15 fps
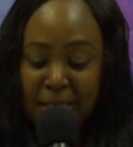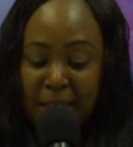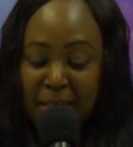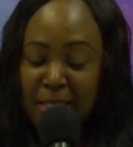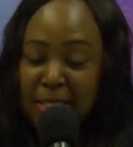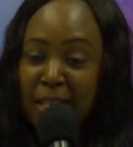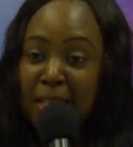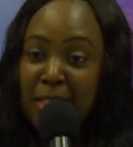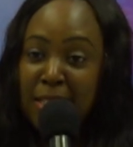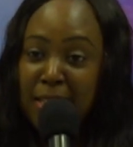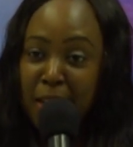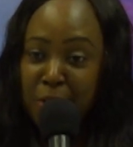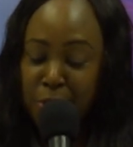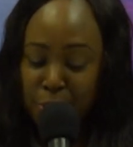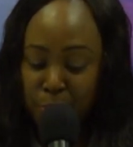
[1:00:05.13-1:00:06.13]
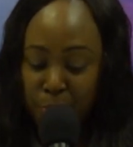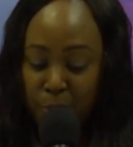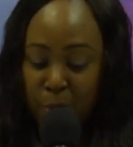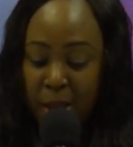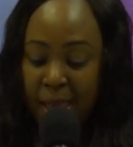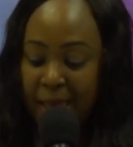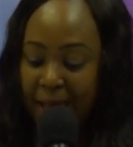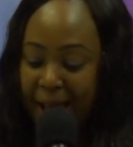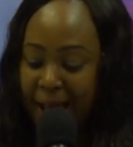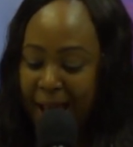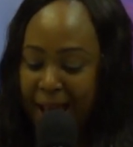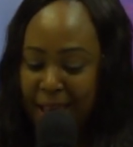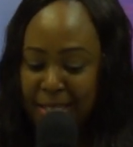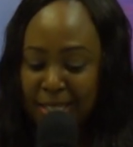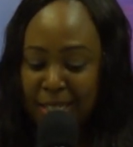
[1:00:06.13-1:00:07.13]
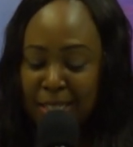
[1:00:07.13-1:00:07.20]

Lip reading: that is intentional and